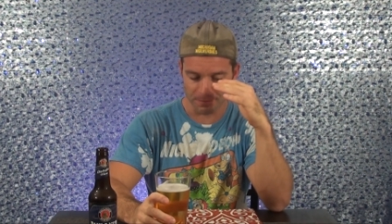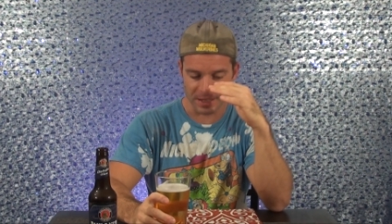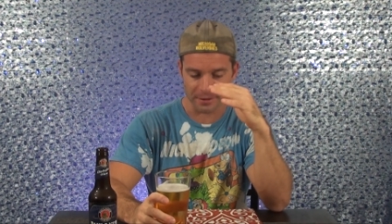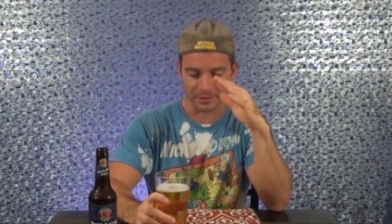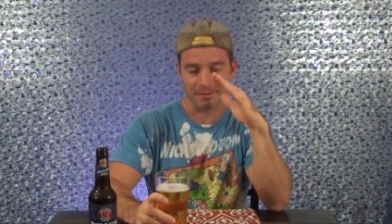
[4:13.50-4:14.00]

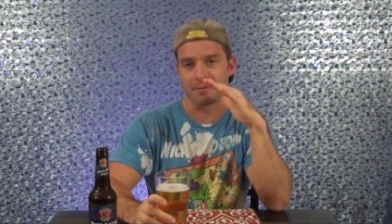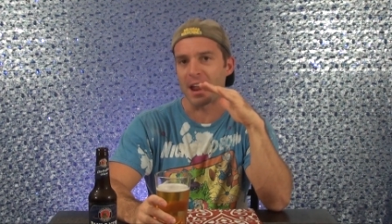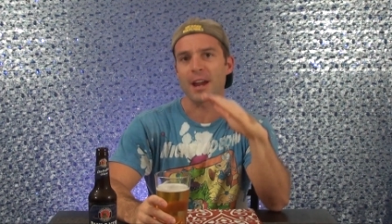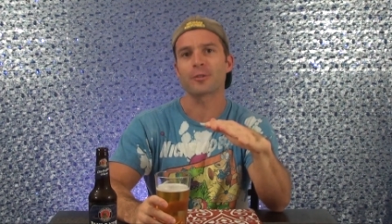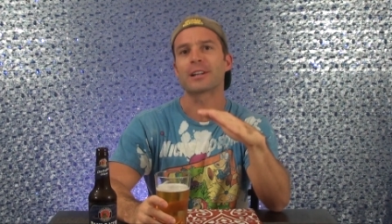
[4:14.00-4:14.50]
definitely
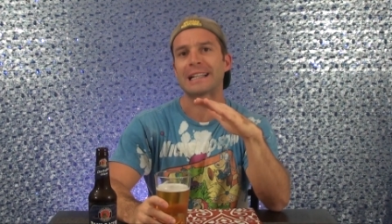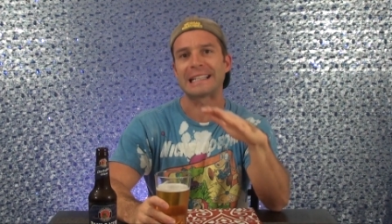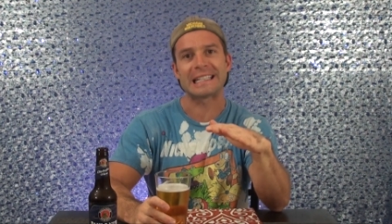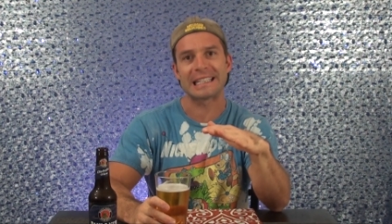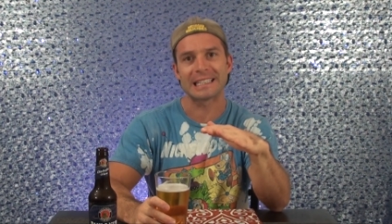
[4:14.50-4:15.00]
very
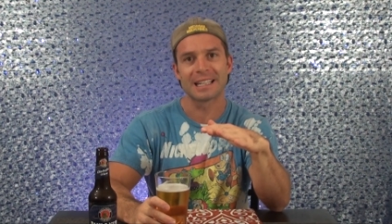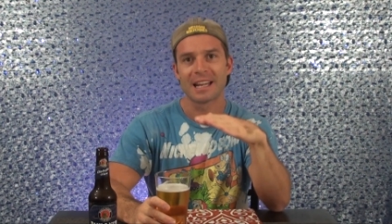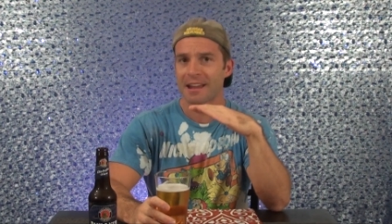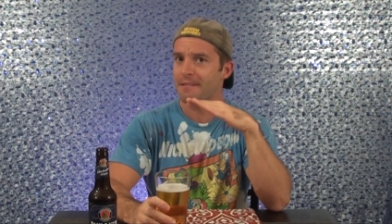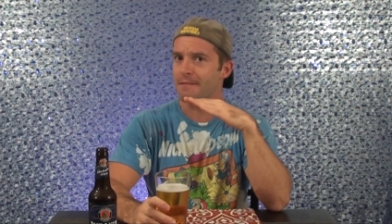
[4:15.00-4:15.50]
clean,
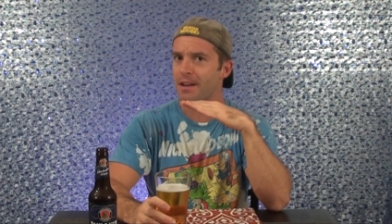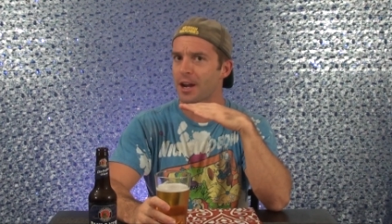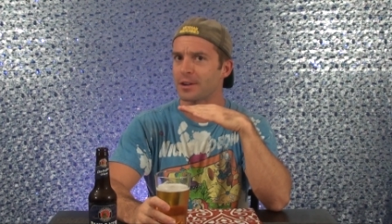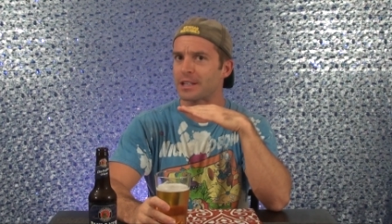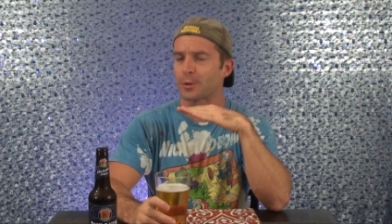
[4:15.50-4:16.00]

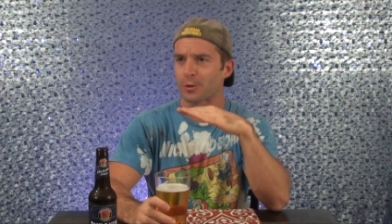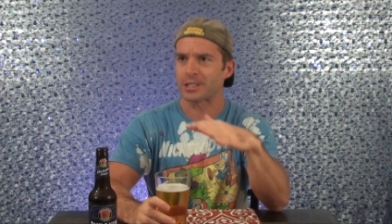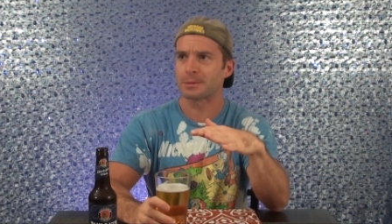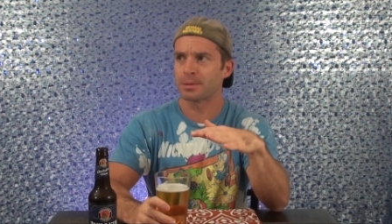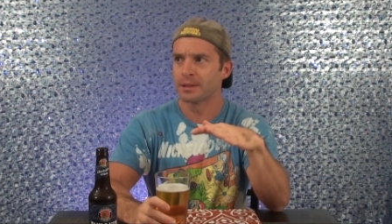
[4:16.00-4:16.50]
very
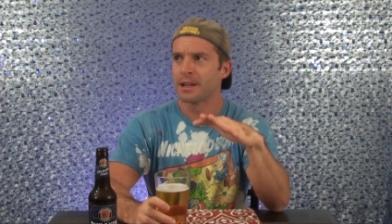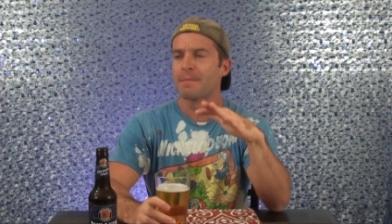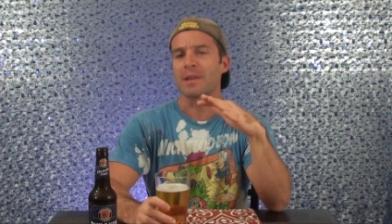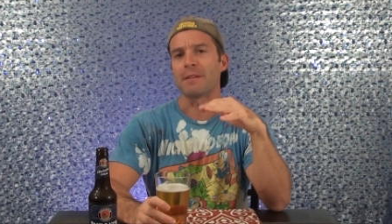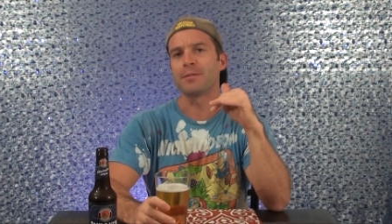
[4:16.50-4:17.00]
crisp.
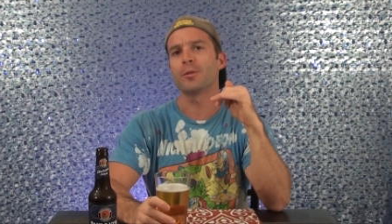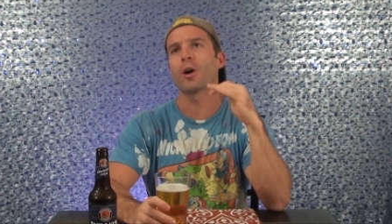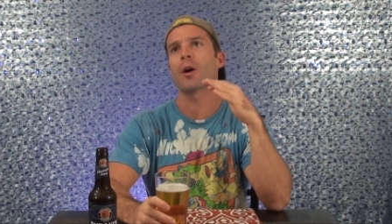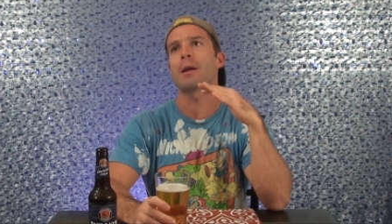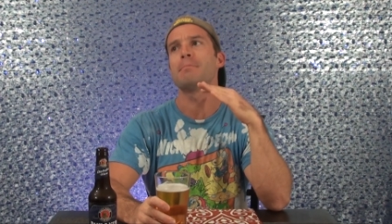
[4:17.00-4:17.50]
If you
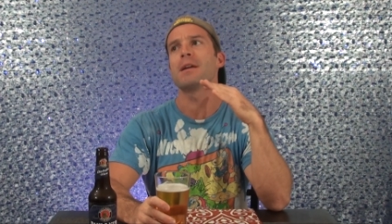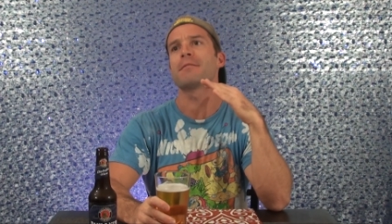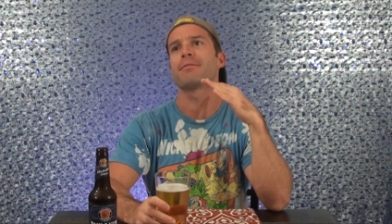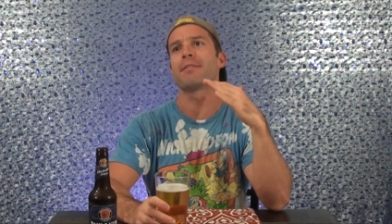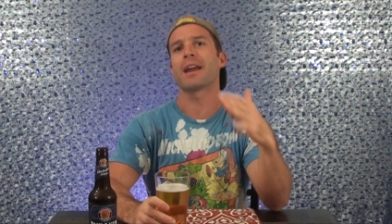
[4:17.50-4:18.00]
are a
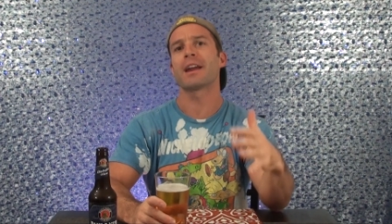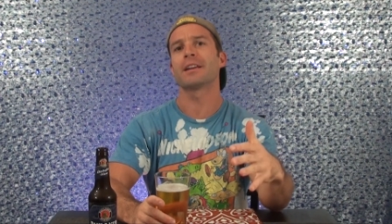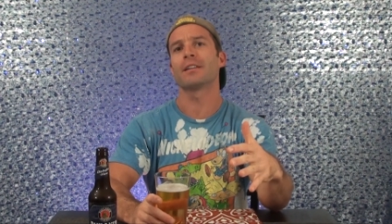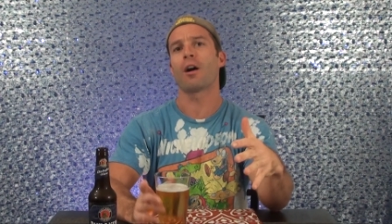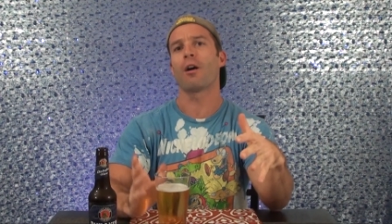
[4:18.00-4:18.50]
big
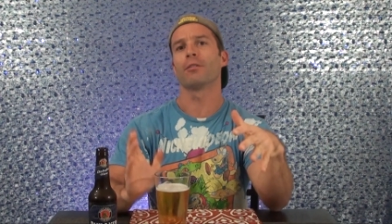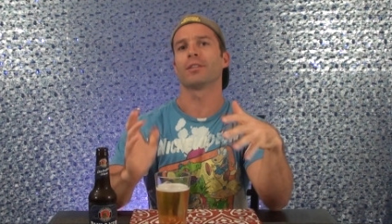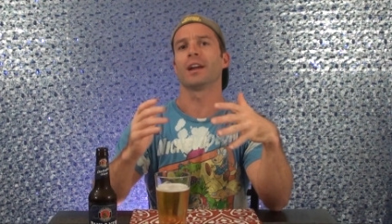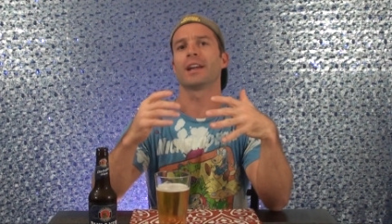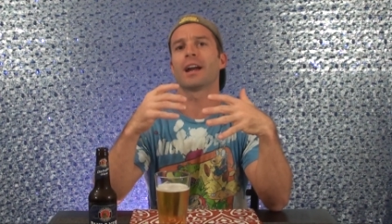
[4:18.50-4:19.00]
fan of
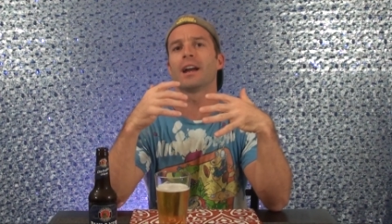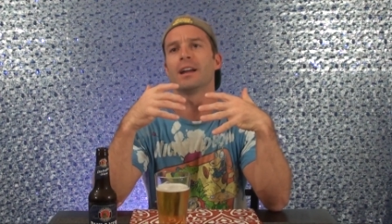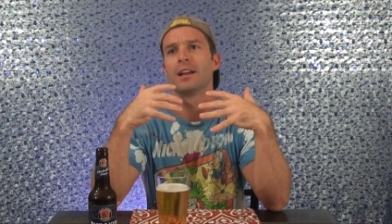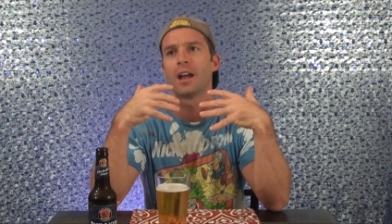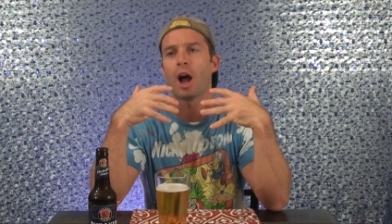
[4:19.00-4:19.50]
like
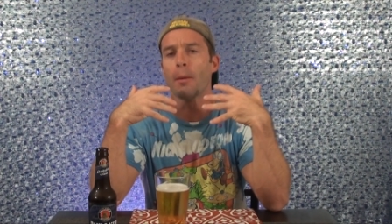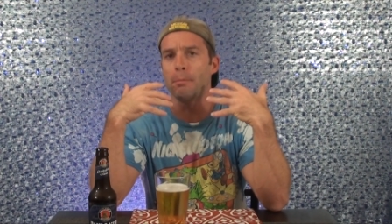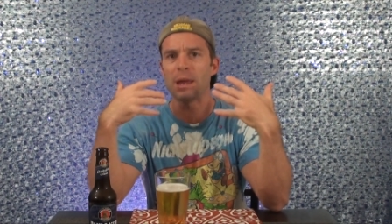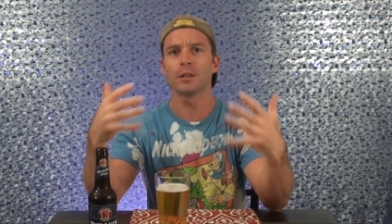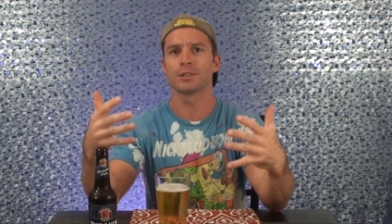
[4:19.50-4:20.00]
a
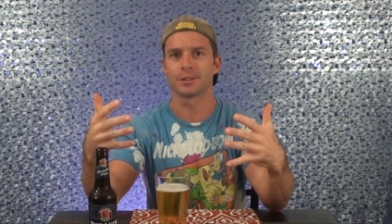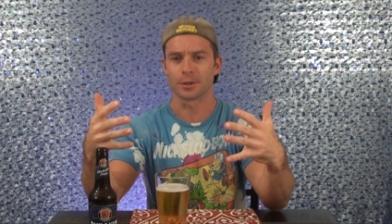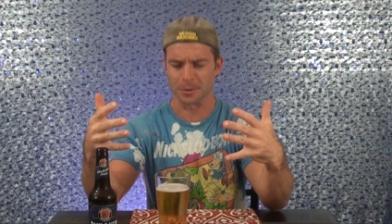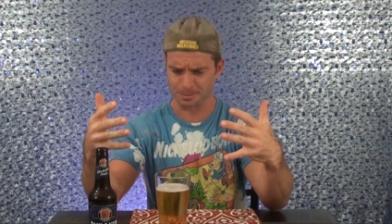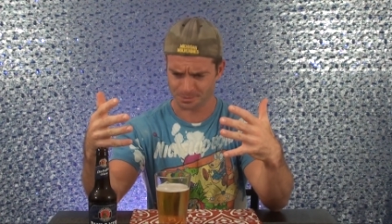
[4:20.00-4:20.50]

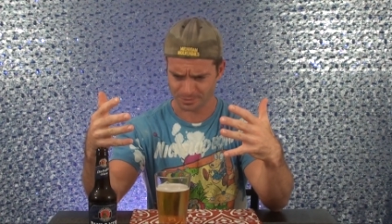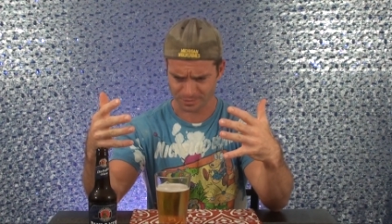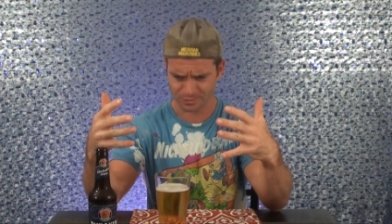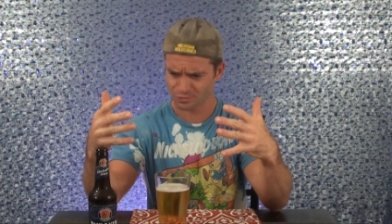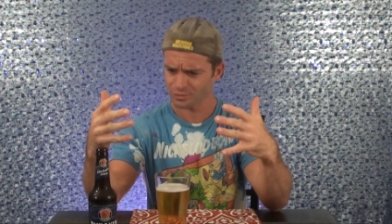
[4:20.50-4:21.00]
Pilsner,
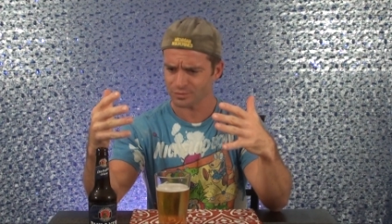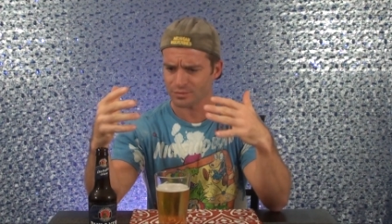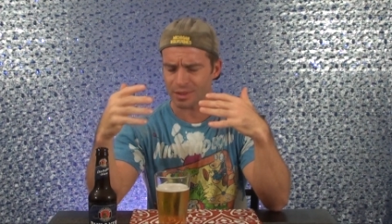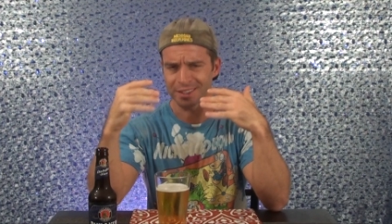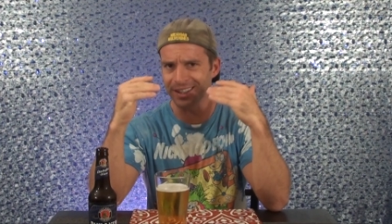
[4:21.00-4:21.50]

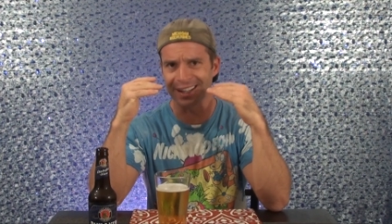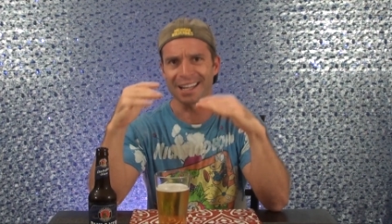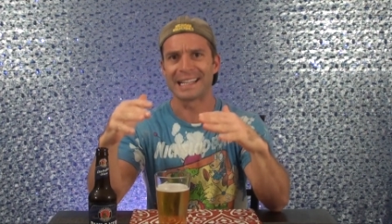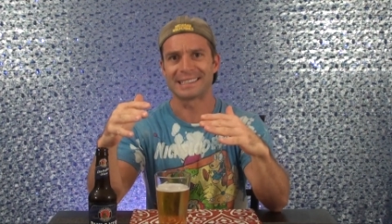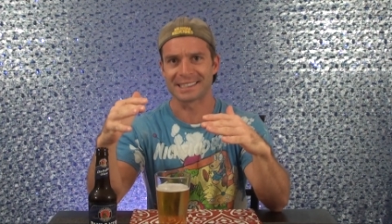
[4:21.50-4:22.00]
you're gonna
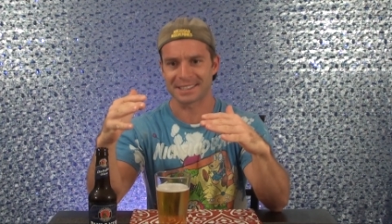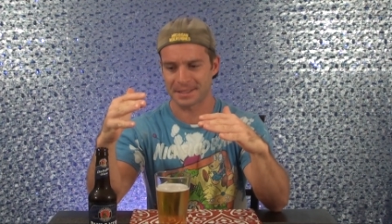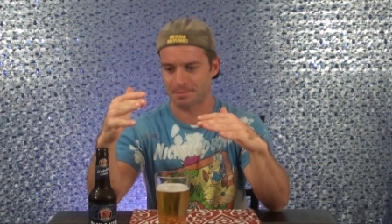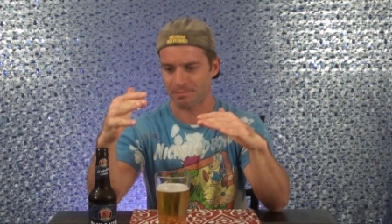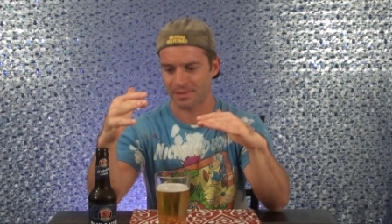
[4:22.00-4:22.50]
like
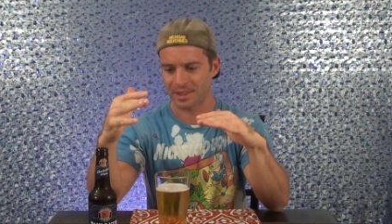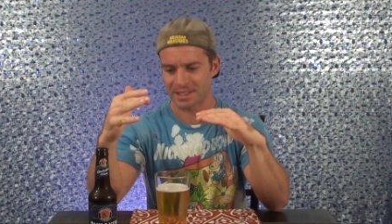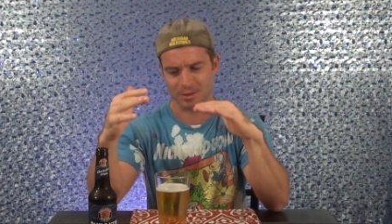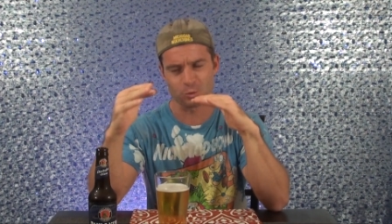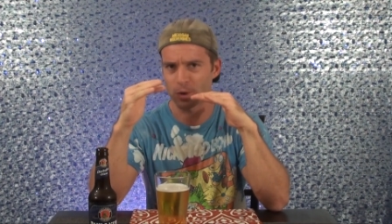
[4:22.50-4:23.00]
this.
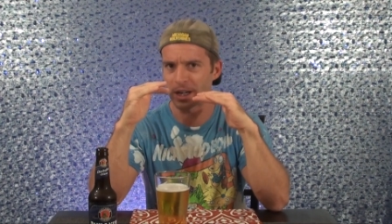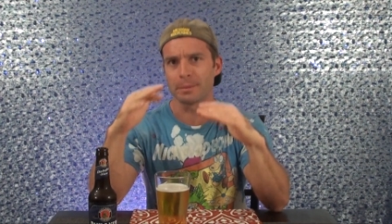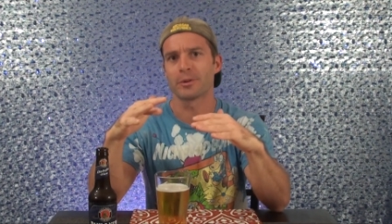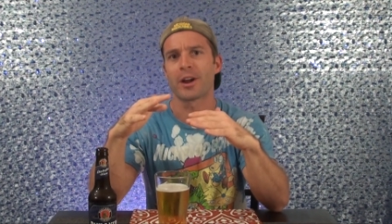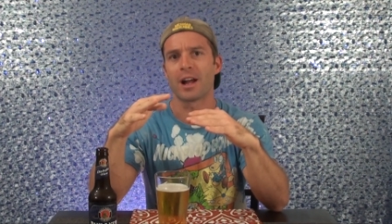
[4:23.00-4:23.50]
This is right
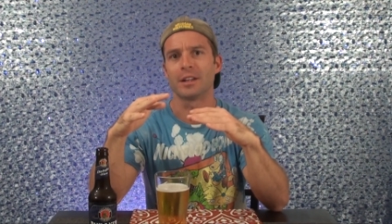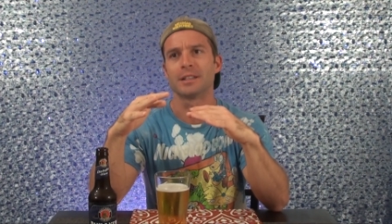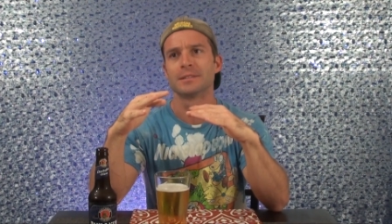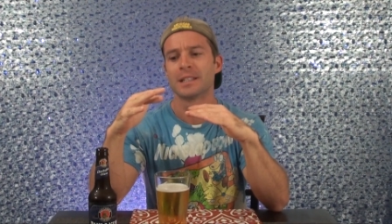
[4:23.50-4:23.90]
up your alley.